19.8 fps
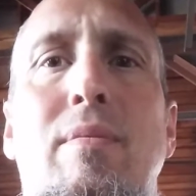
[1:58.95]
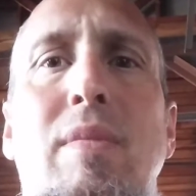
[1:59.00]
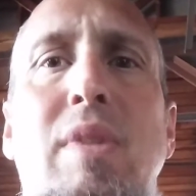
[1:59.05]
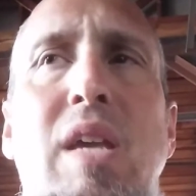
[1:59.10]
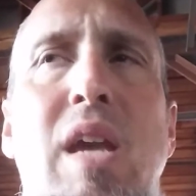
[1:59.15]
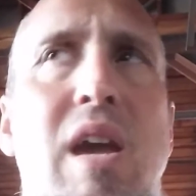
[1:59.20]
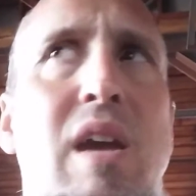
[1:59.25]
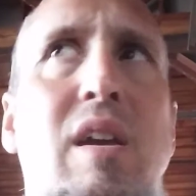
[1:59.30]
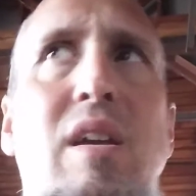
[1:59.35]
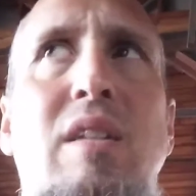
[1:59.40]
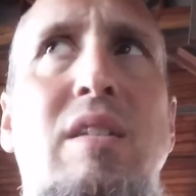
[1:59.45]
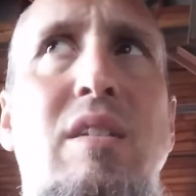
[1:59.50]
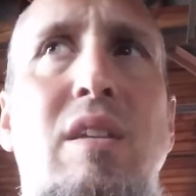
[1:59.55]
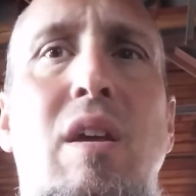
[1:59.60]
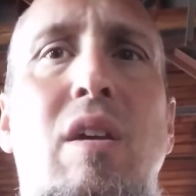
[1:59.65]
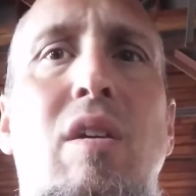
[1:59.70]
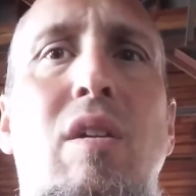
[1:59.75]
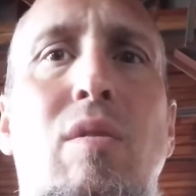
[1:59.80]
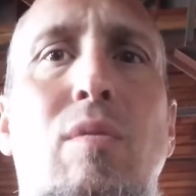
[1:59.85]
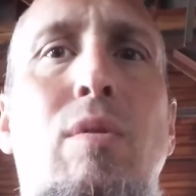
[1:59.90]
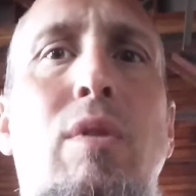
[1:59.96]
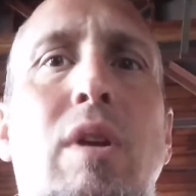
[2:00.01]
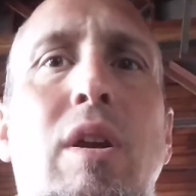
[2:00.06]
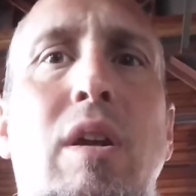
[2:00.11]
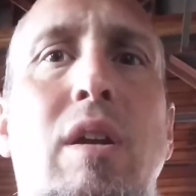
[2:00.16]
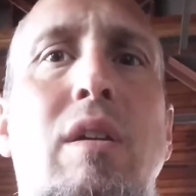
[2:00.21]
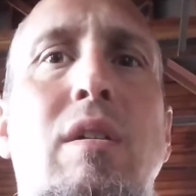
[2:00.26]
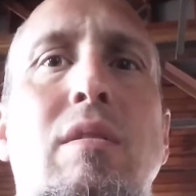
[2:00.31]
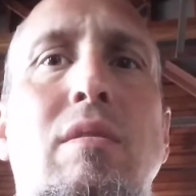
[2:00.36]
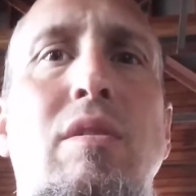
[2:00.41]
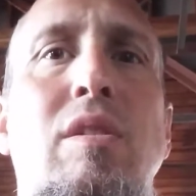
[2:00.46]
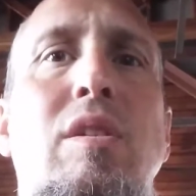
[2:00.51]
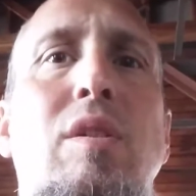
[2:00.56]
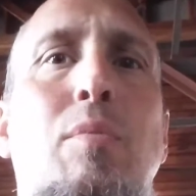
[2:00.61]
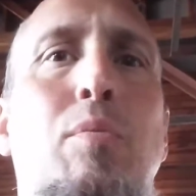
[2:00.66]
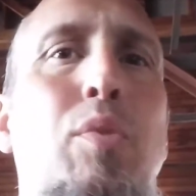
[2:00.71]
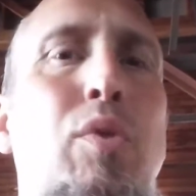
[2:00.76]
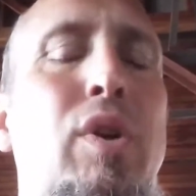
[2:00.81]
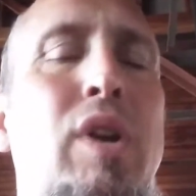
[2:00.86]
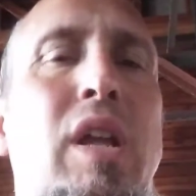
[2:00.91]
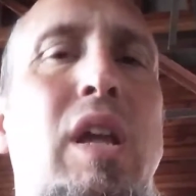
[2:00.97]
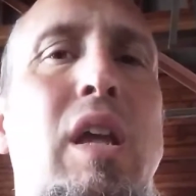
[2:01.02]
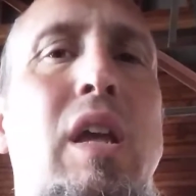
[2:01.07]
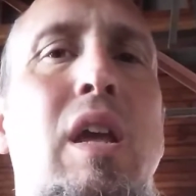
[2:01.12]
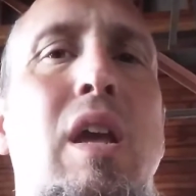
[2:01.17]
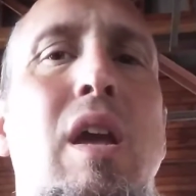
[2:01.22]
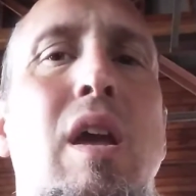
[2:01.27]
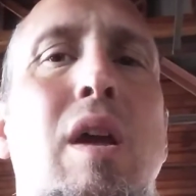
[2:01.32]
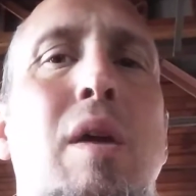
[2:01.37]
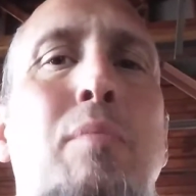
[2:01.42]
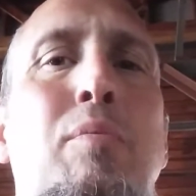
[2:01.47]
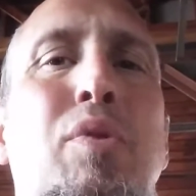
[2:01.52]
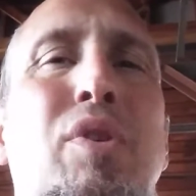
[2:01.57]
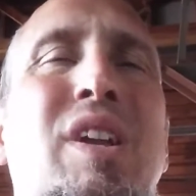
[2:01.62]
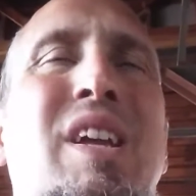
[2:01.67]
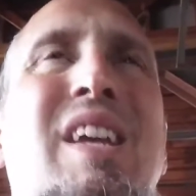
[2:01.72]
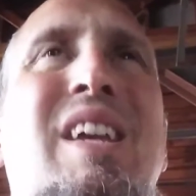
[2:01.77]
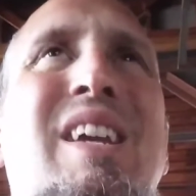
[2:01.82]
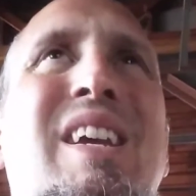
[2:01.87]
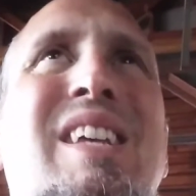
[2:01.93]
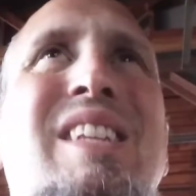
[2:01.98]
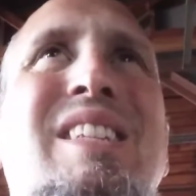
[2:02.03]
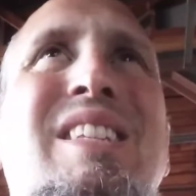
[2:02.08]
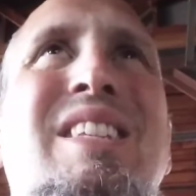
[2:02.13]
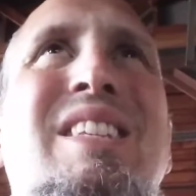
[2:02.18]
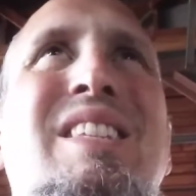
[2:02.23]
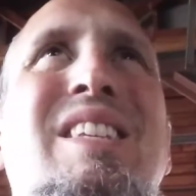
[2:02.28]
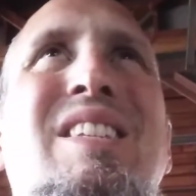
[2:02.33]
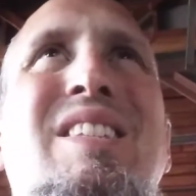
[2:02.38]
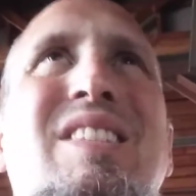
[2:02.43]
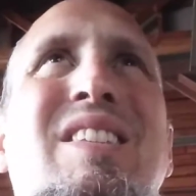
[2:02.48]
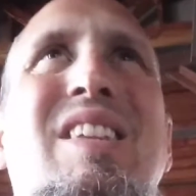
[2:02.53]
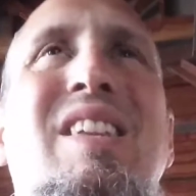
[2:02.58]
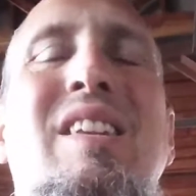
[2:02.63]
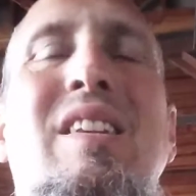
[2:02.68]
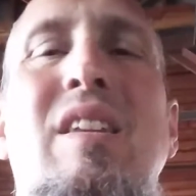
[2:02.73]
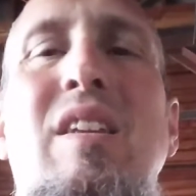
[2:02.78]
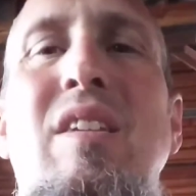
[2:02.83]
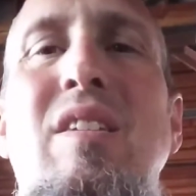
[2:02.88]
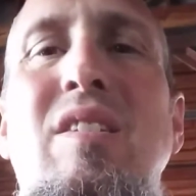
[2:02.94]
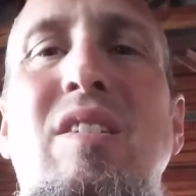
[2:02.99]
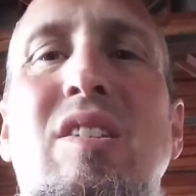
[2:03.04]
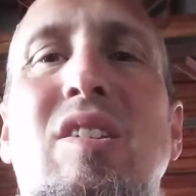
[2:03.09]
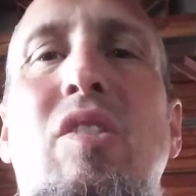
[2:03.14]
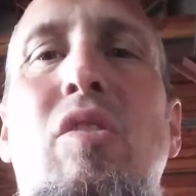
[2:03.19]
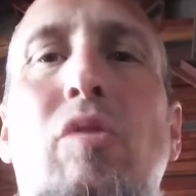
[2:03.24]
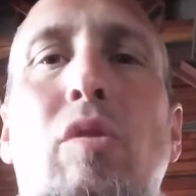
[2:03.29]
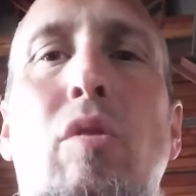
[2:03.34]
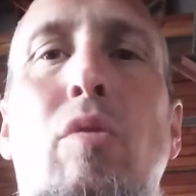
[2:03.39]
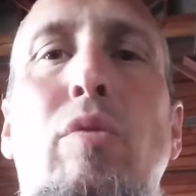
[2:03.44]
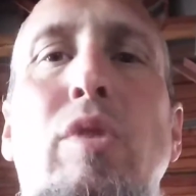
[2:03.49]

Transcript: yeah, it's not going to work. It's a pretty consistent zero